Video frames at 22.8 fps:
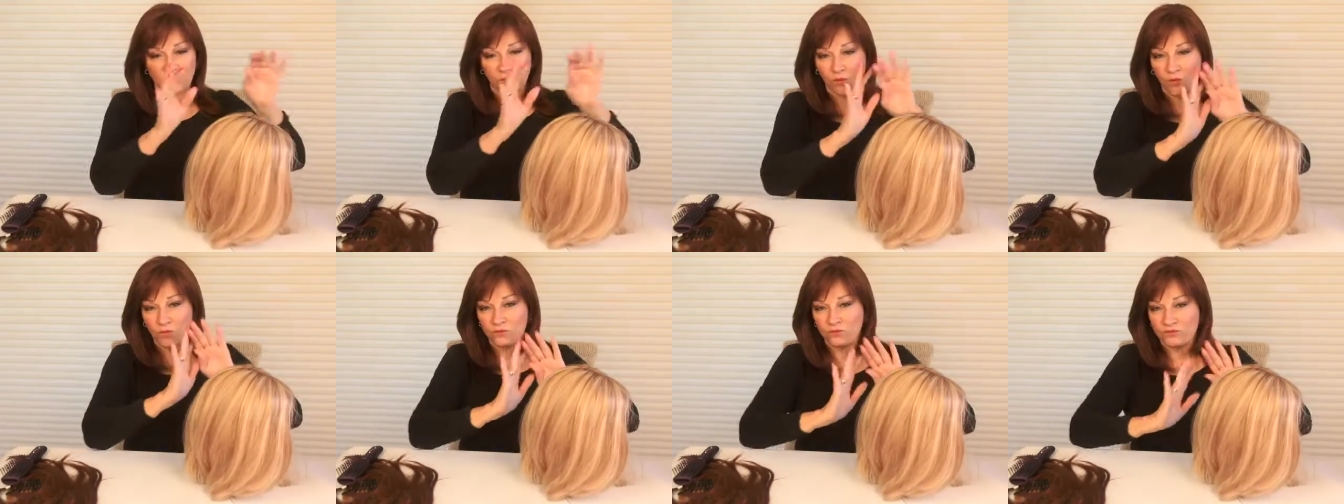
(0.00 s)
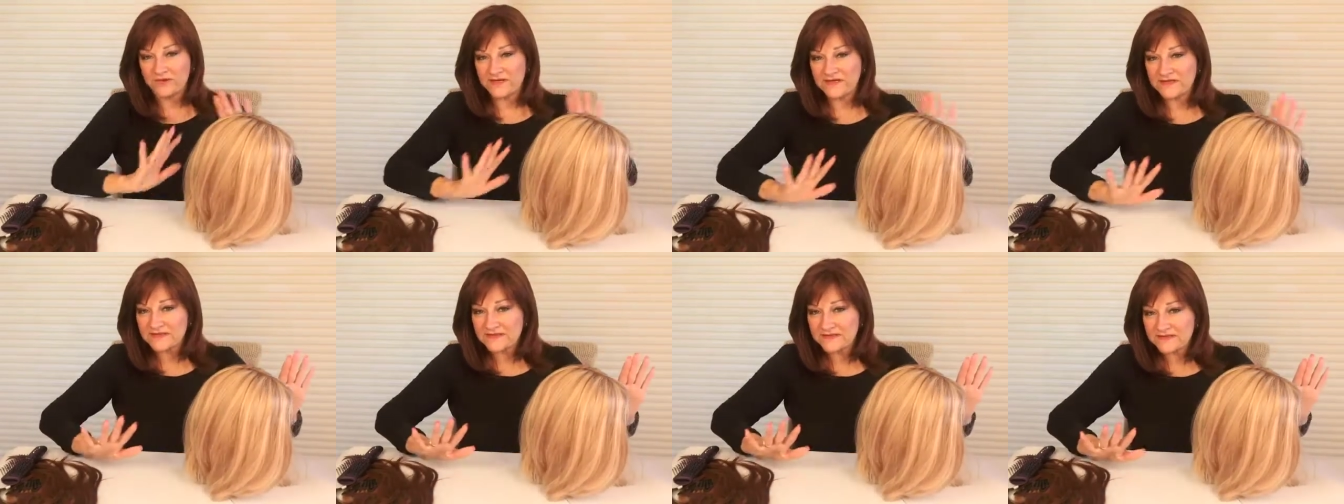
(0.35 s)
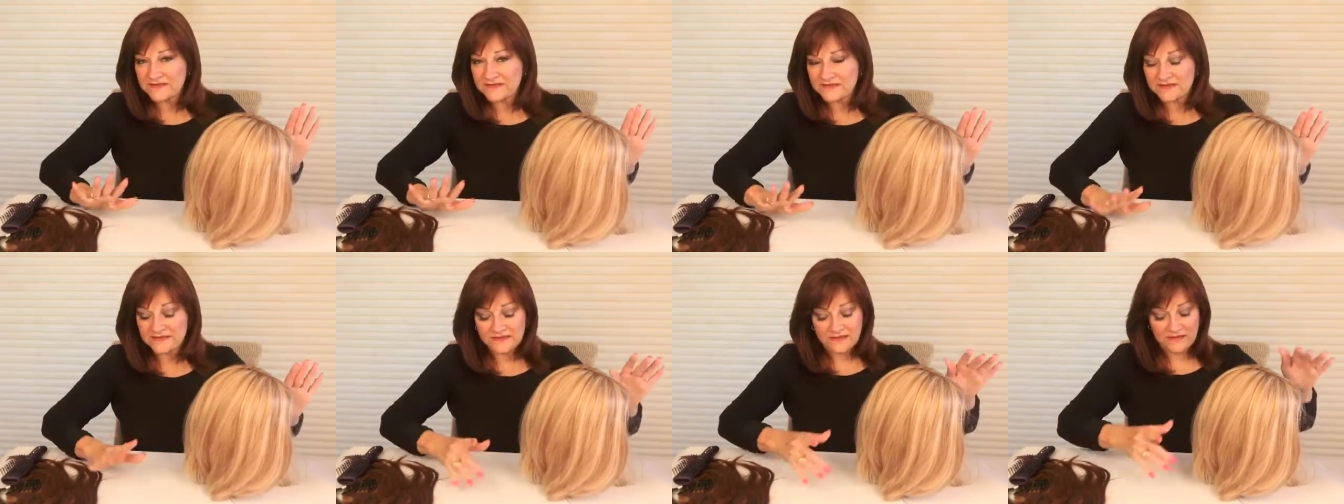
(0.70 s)

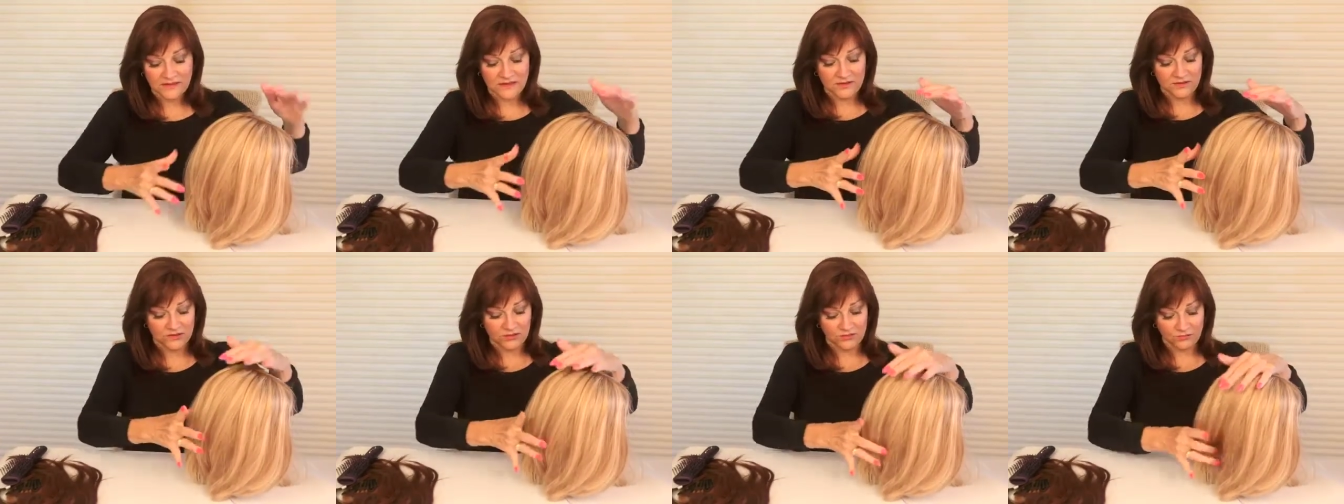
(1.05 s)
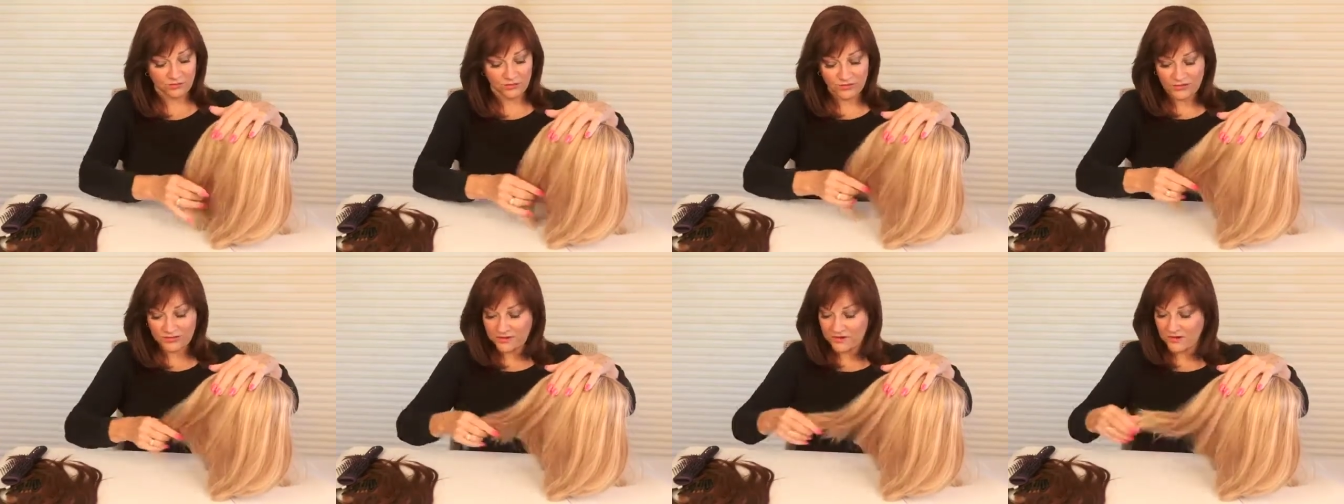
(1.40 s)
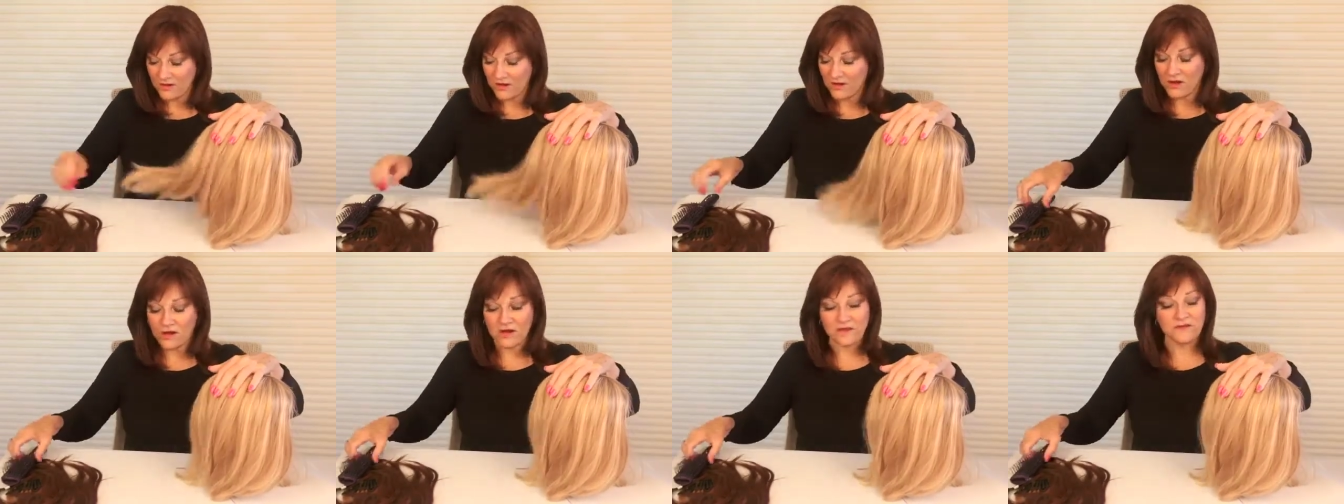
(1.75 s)
rinsed, you put it
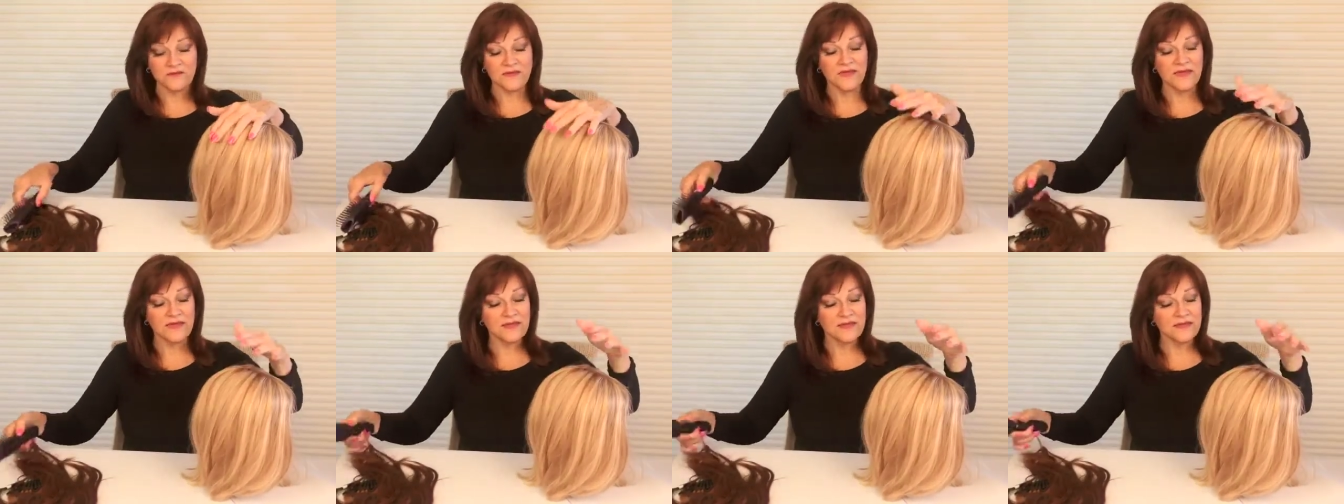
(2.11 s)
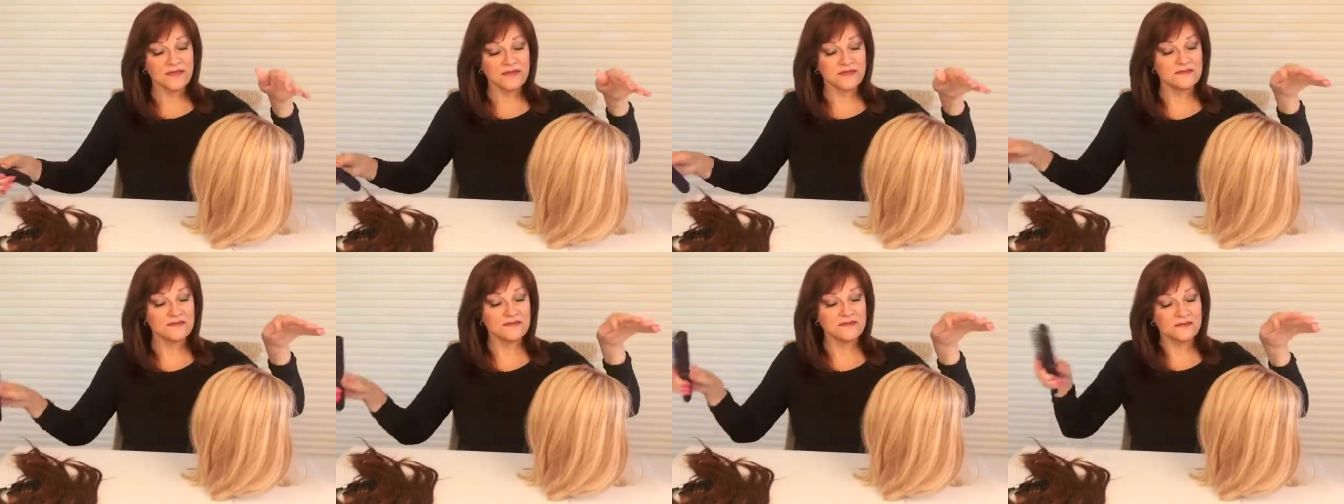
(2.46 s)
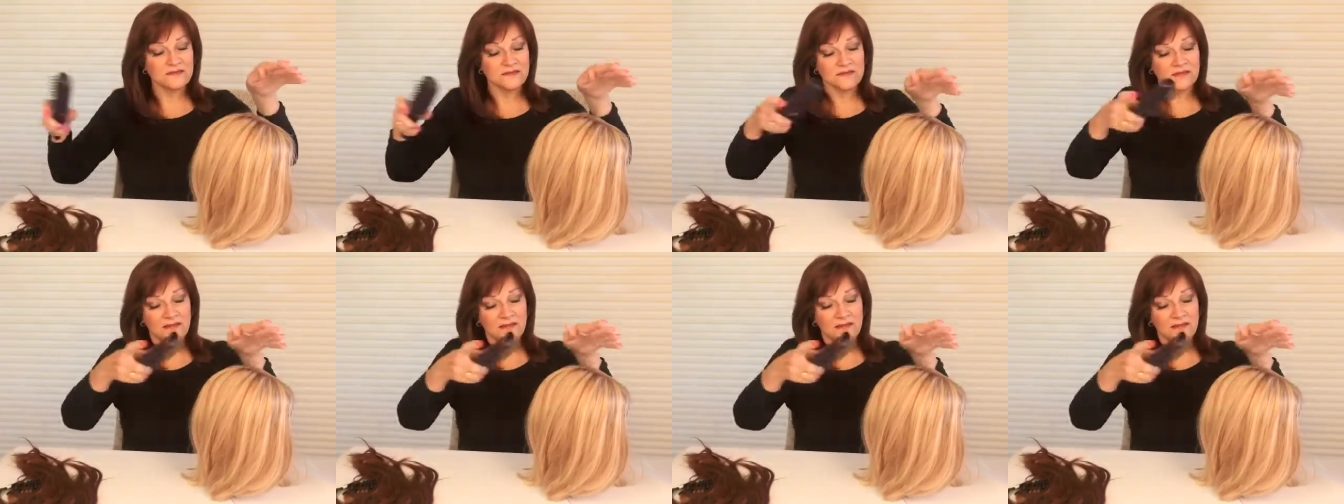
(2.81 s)
on the head